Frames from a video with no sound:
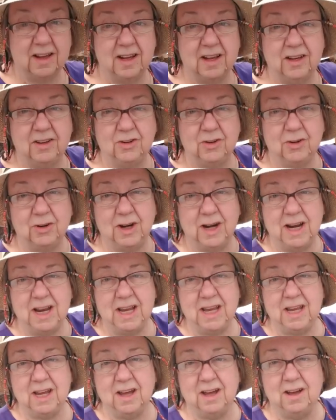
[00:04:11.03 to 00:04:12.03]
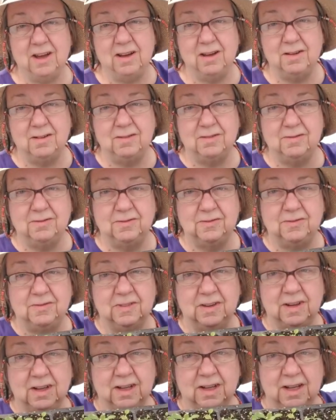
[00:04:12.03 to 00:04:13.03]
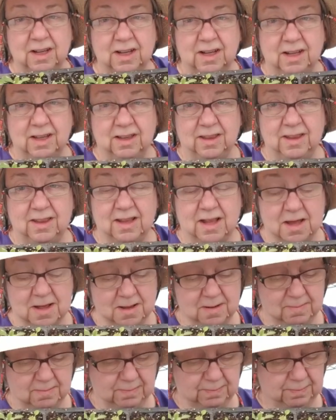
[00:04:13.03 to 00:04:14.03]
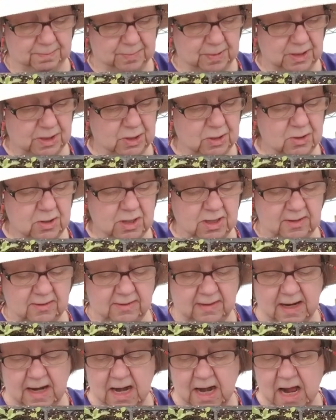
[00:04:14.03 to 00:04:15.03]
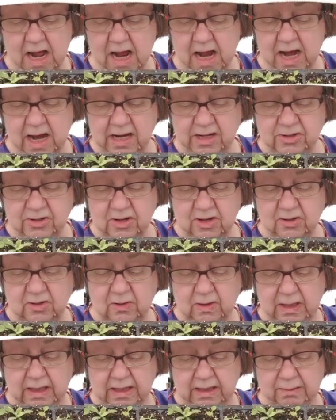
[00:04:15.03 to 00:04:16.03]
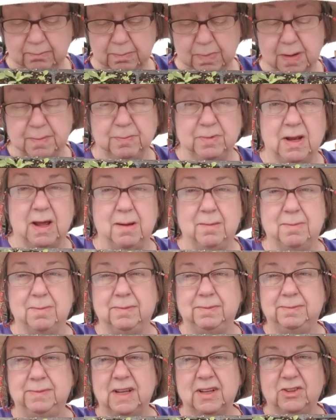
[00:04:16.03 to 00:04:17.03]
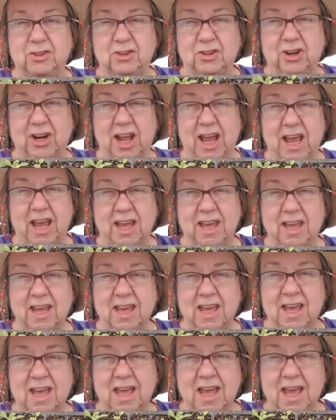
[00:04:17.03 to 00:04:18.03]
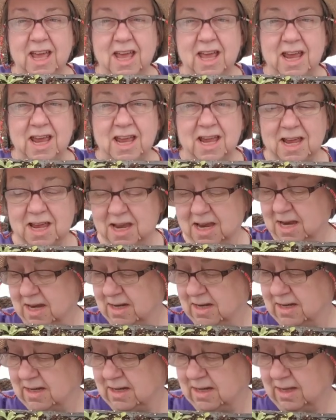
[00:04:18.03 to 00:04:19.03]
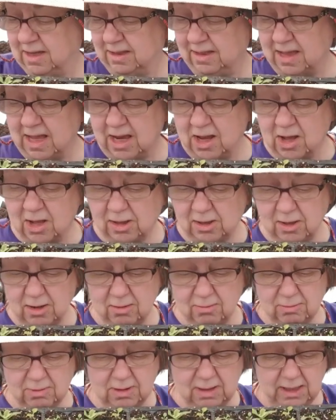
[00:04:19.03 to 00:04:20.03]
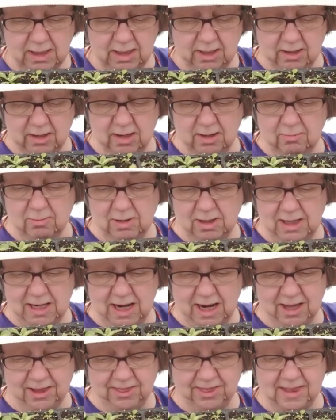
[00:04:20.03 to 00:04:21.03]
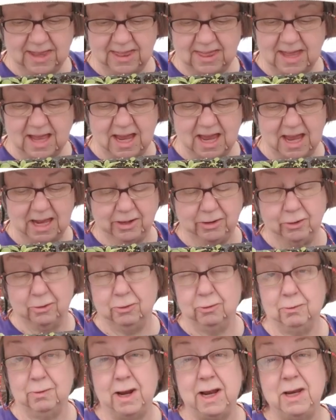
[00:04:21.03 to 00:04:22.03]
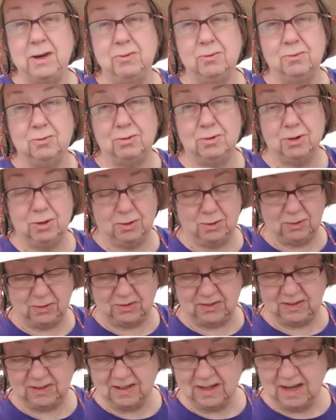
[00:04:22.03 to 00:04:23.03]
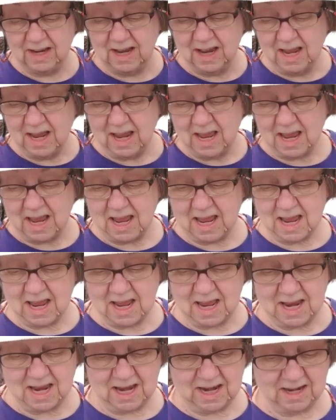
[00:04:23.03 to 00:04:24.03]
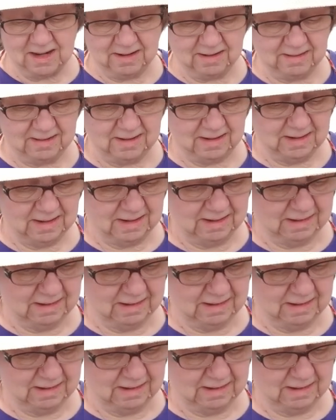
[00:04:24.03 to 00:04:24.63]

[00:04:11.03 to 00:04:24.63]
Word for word: a tray of petunias that I just bumped up yesterday, and they all look really good, really healthy. They had great roots, and